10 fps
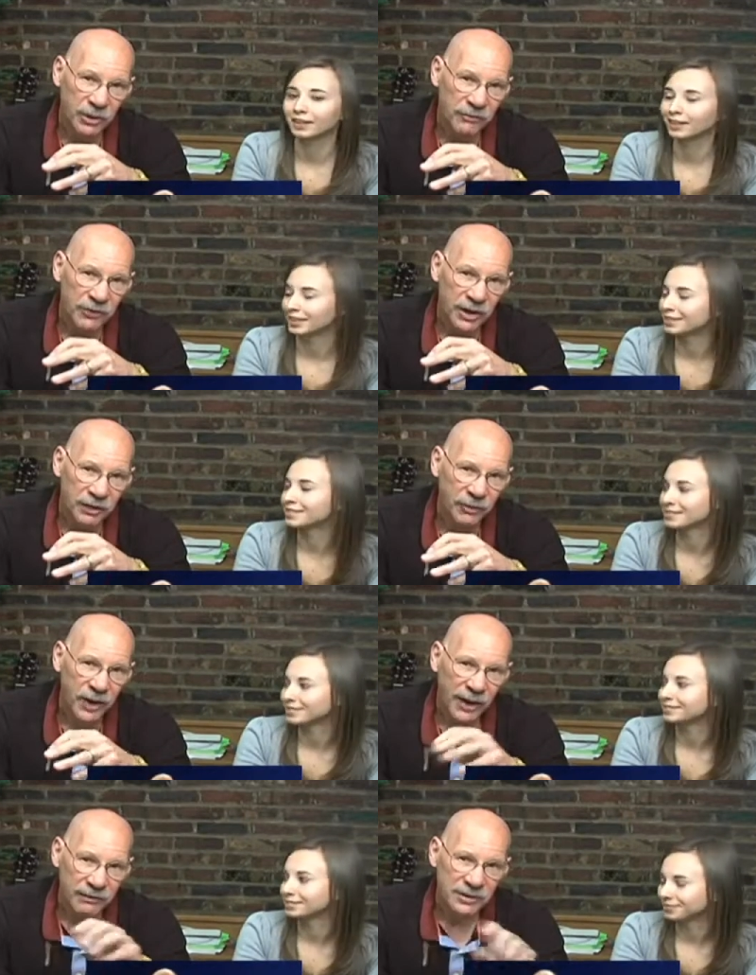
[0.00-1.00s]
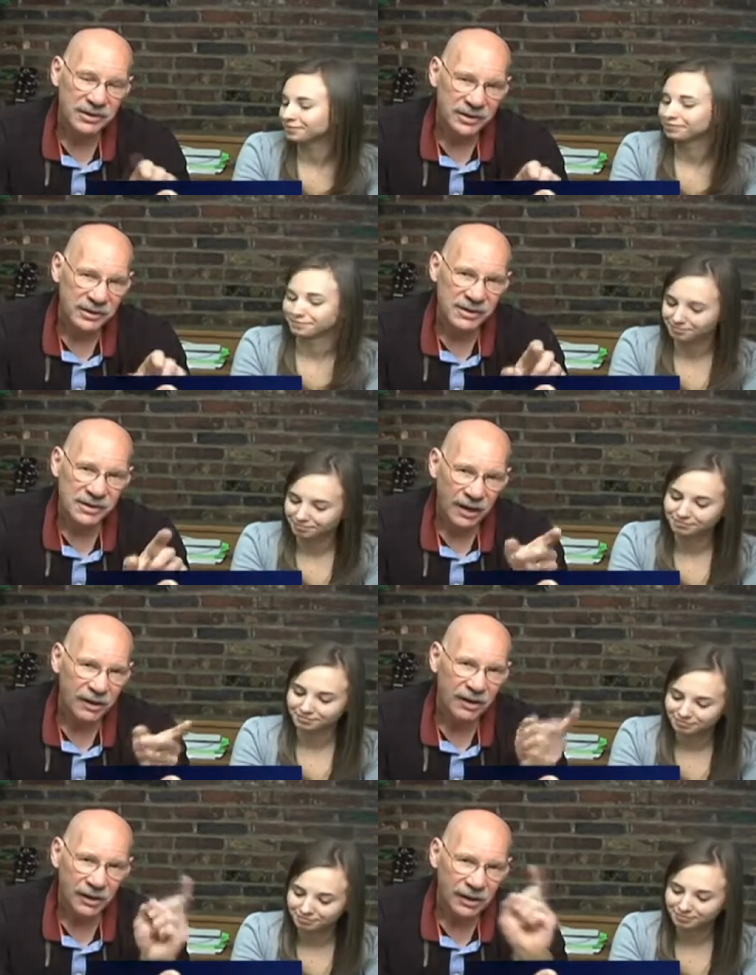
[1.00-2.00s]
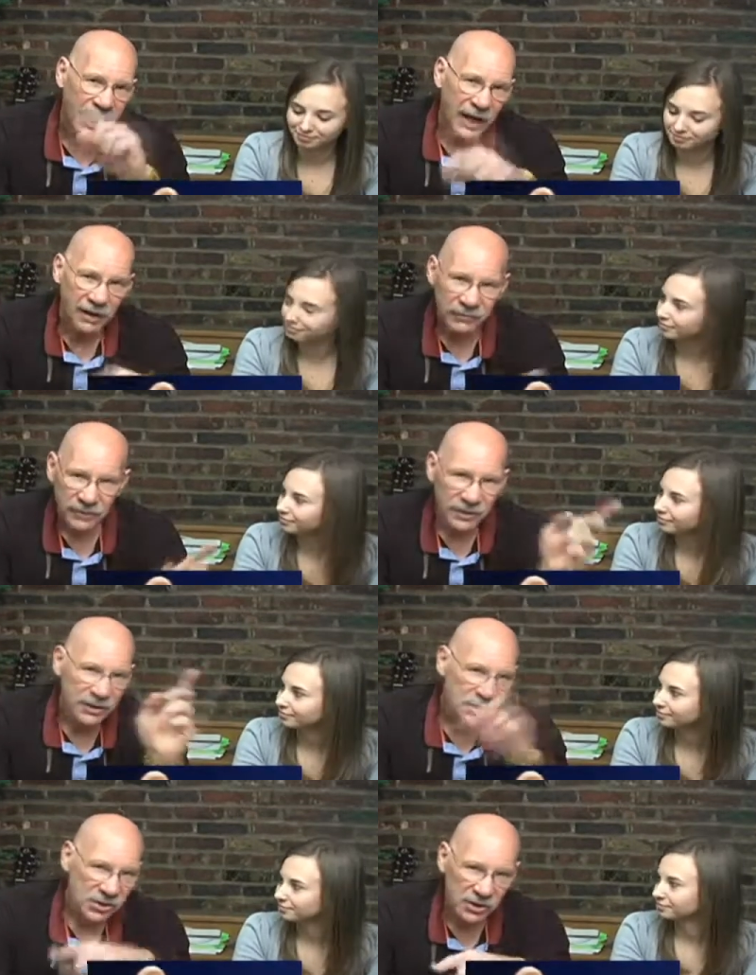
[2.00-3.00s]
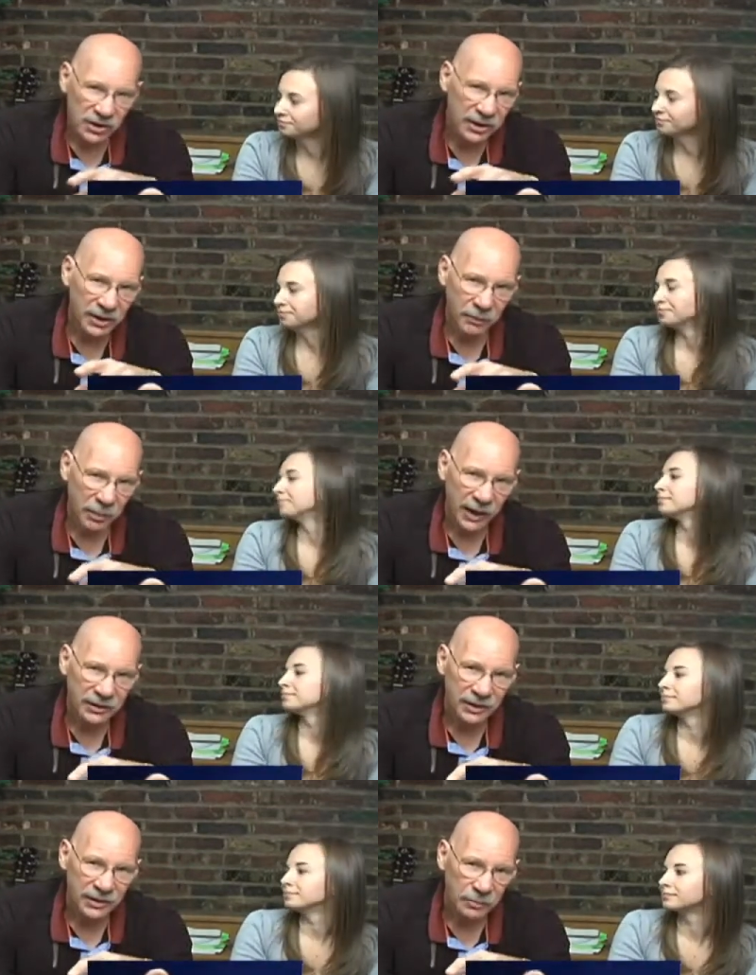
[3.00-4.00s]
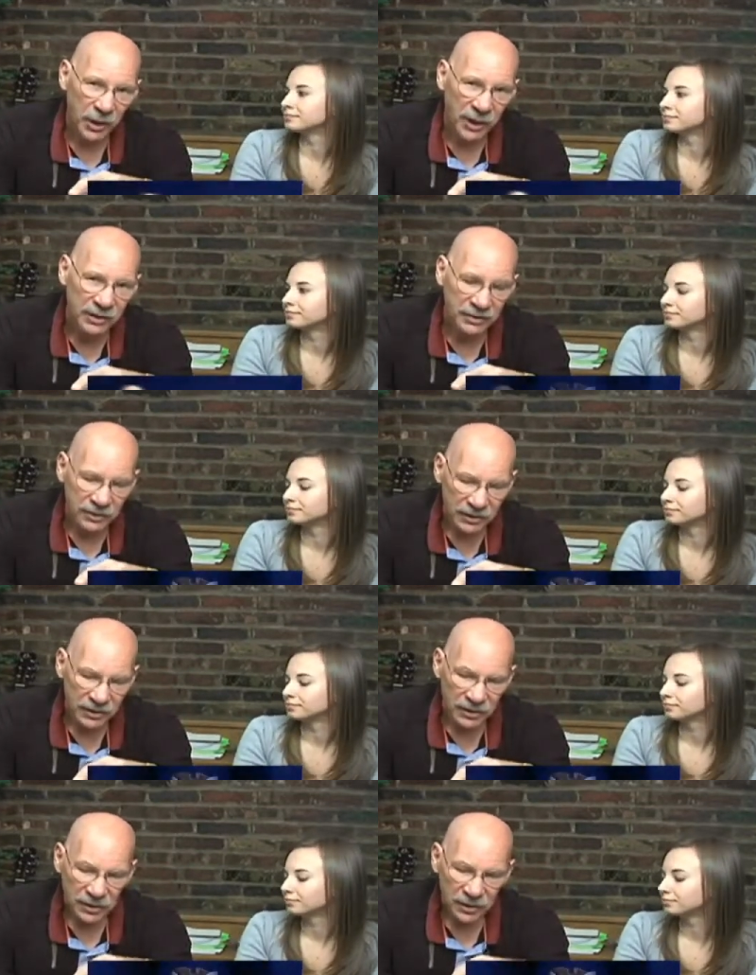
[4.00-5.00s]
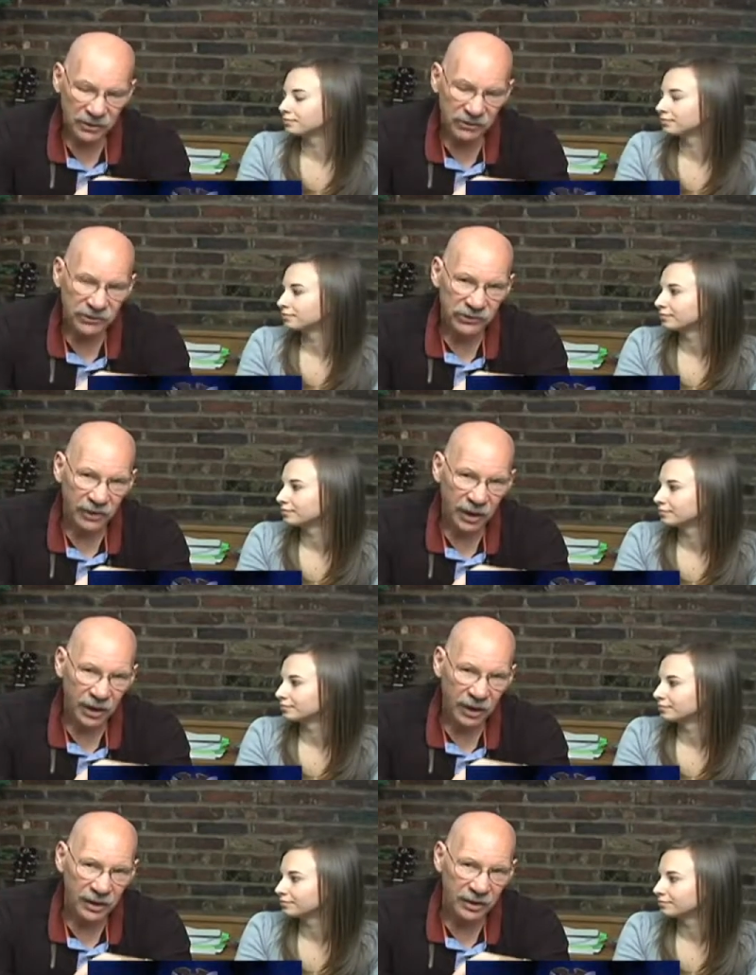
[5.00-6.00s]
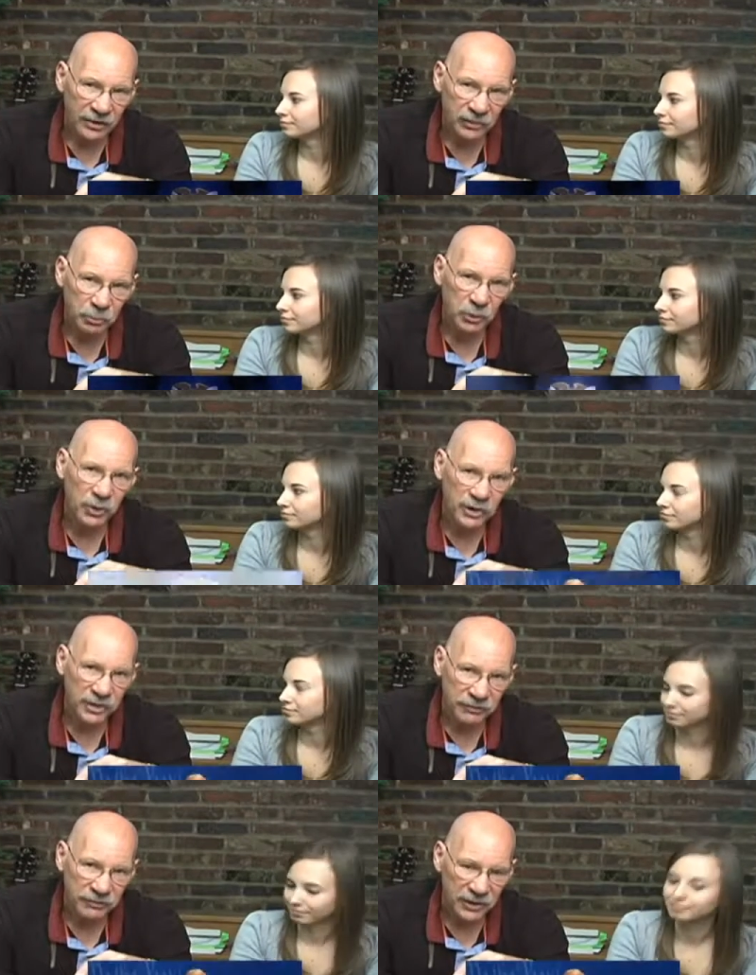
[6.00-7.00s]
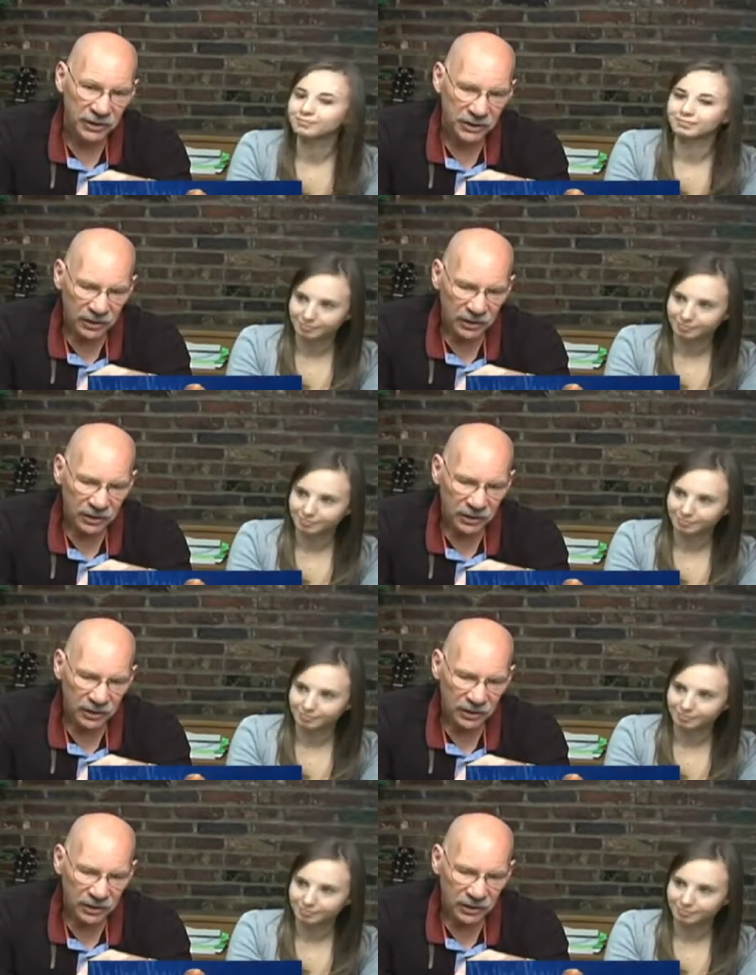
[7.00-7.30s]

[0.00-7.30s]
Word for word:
Speaker 1: If, if you haven't seen the Saturday Night Live shtick about the debate, it's uh, it's pretty nifty.